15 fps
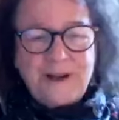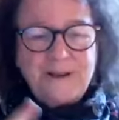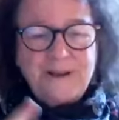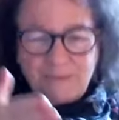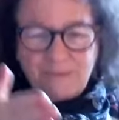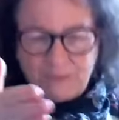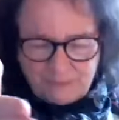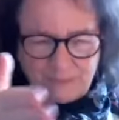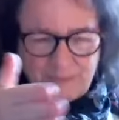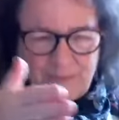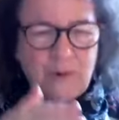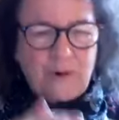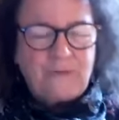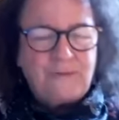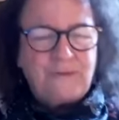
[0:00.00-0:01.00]
way,
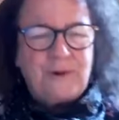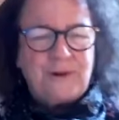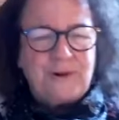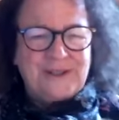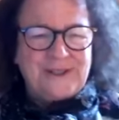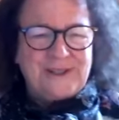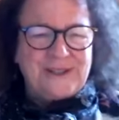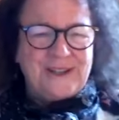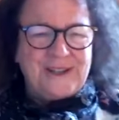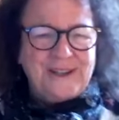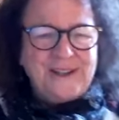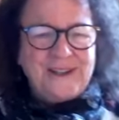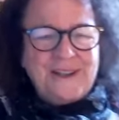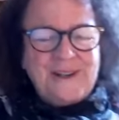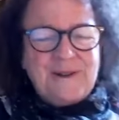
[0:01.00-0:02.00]
more Flores's
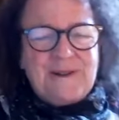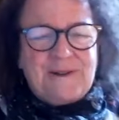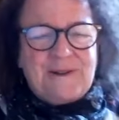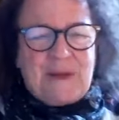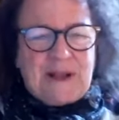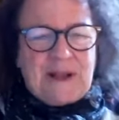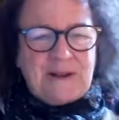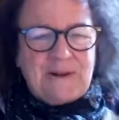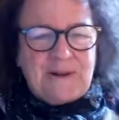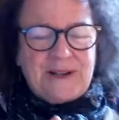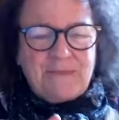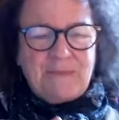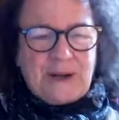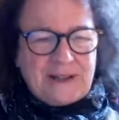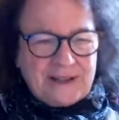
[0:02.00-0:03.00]

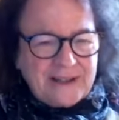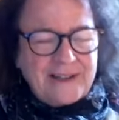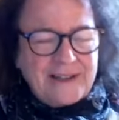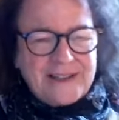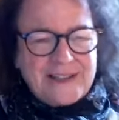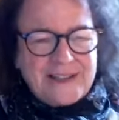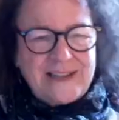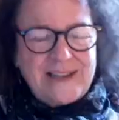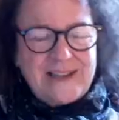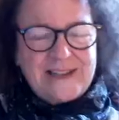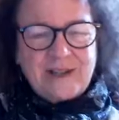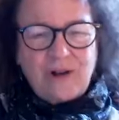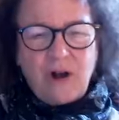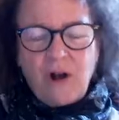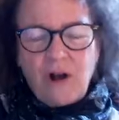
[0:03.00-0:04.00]
bailiwick, but it's
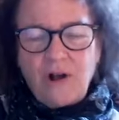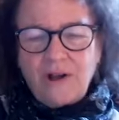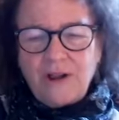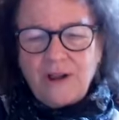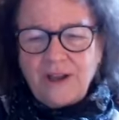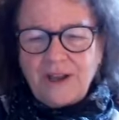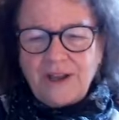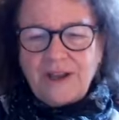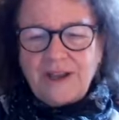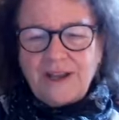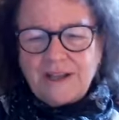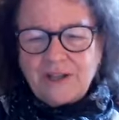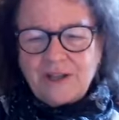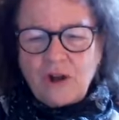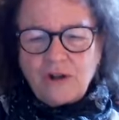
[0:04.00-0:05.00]
all
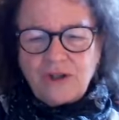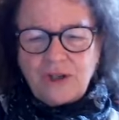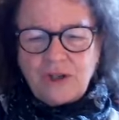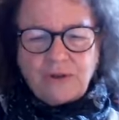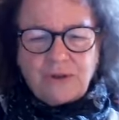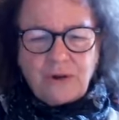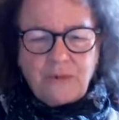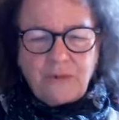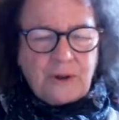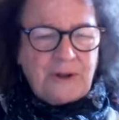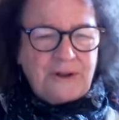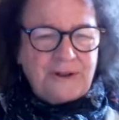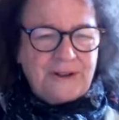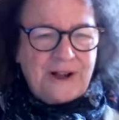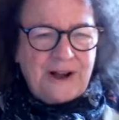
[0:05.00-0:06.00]

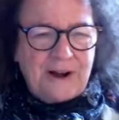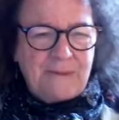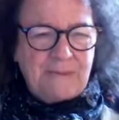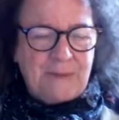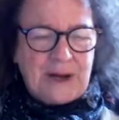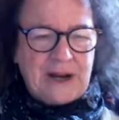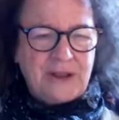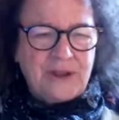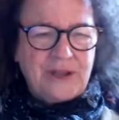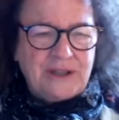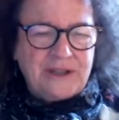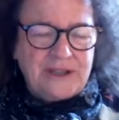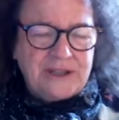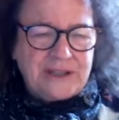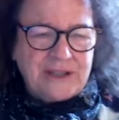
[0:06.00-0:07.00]
geothermal. But I
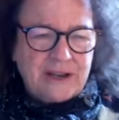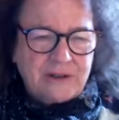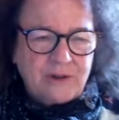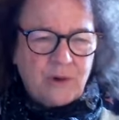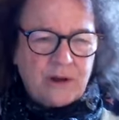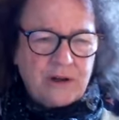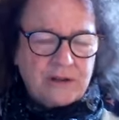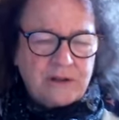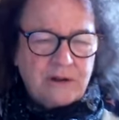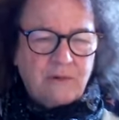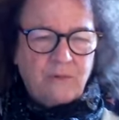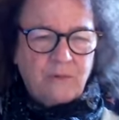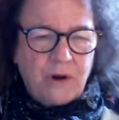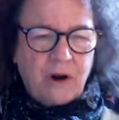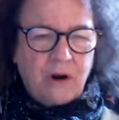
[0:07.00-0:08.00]
think these tax credits
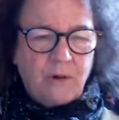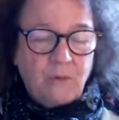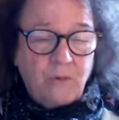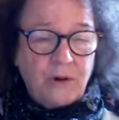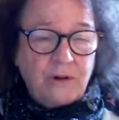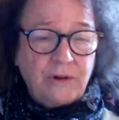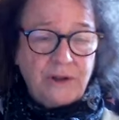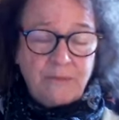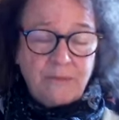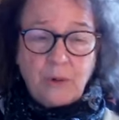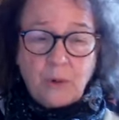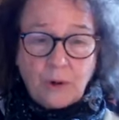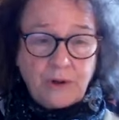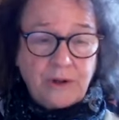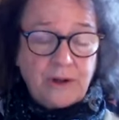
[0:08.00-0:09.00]
are really
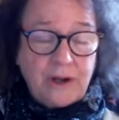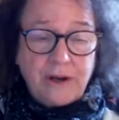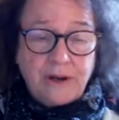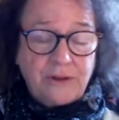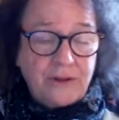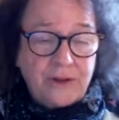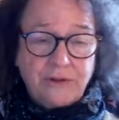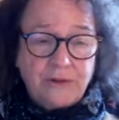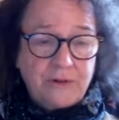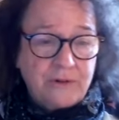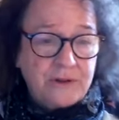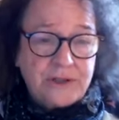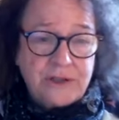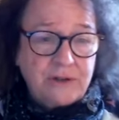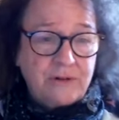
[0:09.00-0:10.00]
important, and I think they're
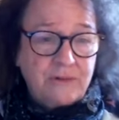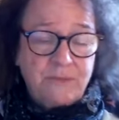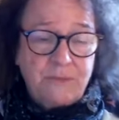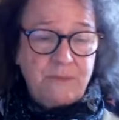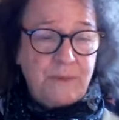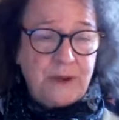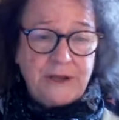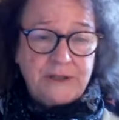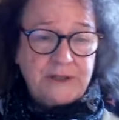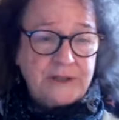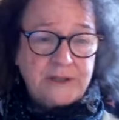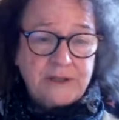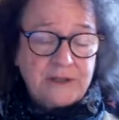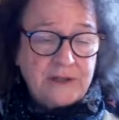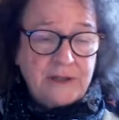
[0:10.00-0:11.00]
the single
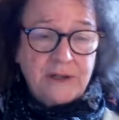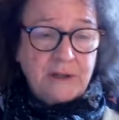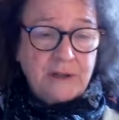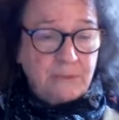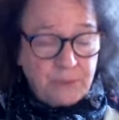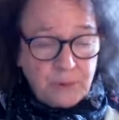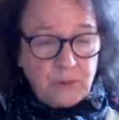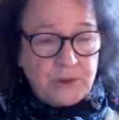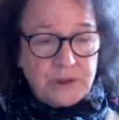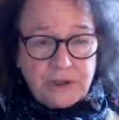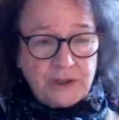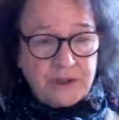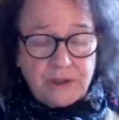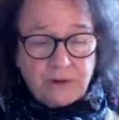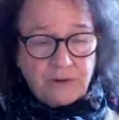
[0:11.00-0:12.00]
biggest boost
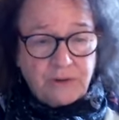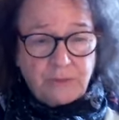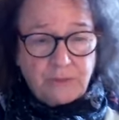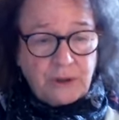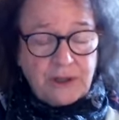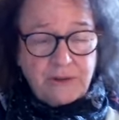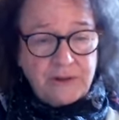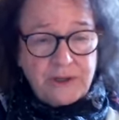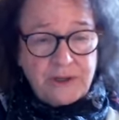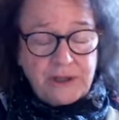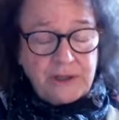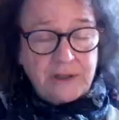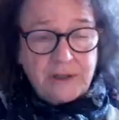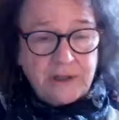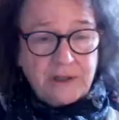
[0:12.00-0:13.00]
to geothermal
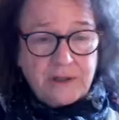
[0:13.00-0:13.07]
energy